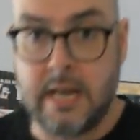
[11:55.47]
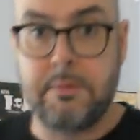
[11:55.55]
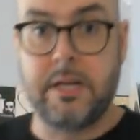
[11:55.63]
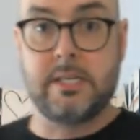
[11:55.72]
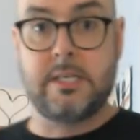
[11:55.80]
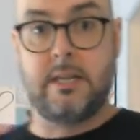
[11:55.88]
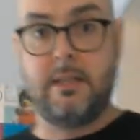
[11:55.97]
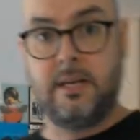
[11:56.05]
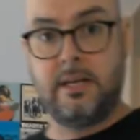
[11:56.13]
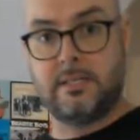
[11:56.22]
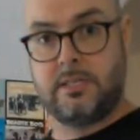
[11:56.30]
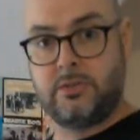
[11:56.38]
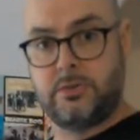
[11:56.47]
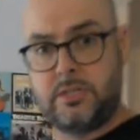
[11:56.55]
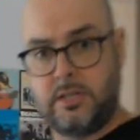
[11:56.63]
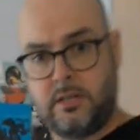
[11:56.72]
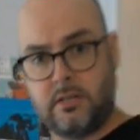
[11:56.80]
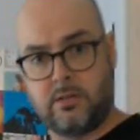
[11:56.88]
because I think it's
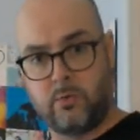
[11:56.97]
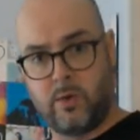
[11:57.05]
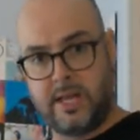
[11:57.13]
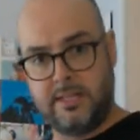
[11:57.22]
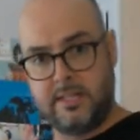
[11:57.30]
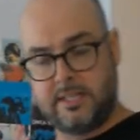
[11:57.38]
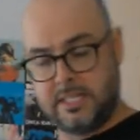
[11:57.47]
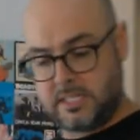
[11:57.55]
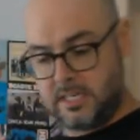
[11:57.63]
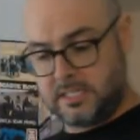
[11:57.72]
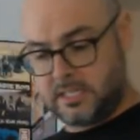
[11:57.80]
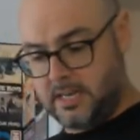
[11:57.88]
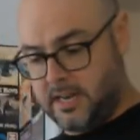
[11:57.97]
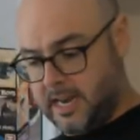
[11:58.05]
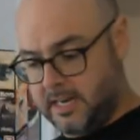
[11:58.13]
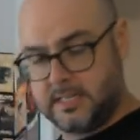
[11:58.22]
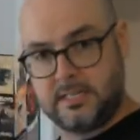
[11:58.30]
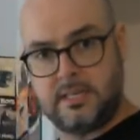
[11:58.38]
interesting that the way that this gets
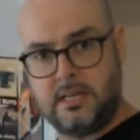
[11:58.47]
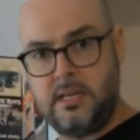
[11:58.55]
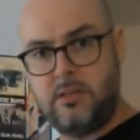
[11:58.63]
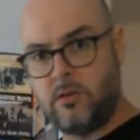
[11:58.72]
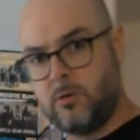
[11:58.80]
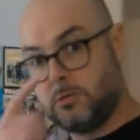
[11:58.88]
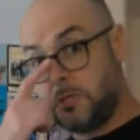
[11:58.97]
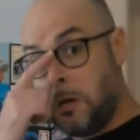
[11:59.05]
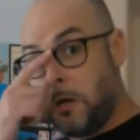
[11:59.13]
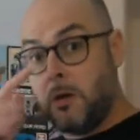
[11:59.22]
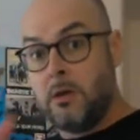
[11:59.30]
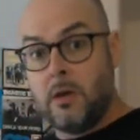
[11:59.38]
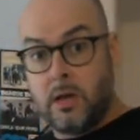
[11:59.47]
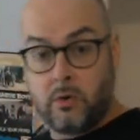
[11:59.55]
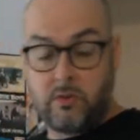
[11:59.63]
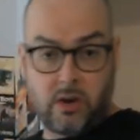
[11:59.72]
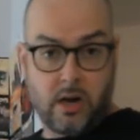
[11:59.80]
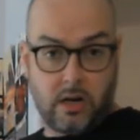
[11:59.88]
connected to ethos. And we talked